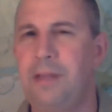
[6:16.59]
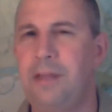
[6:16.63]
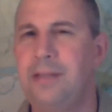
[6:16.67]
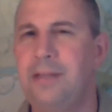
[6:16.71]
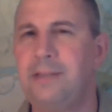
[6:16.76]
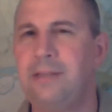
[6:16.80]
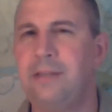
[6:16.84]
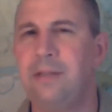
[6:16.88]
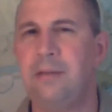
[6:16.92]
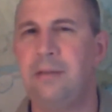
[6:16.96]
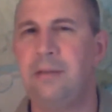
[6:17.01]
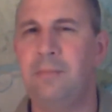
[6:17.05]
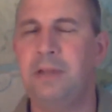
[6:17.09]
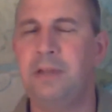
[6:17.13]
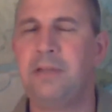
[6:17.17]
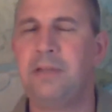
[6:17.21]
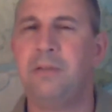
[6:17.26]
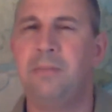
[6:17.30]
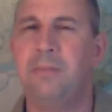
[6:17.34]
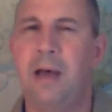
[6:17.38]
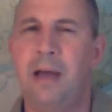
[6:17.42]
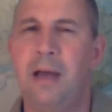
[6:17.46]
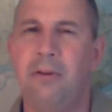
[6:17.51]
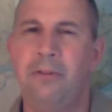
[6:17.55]
if that's the
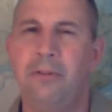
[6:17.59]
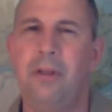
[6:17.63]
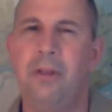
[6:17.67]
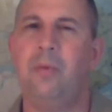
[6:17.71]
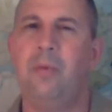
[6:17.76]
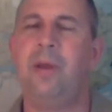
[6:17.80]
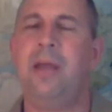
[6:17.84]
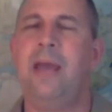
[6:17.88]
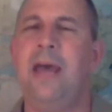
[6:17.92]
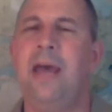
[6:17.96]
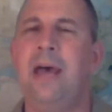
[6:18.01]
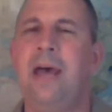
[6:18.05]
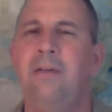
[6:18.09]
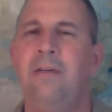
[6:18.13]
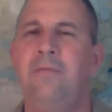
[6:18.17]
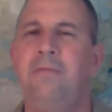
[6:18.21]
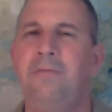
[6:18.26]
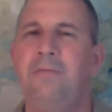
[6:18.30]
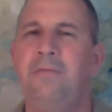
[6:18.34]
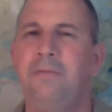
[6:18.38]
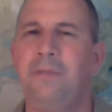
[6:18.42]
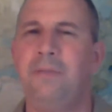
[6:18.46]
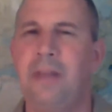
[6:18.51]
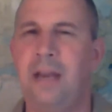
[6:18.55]
mental model that we
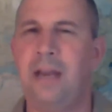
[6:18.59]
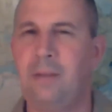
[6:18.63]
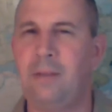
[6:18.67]
have,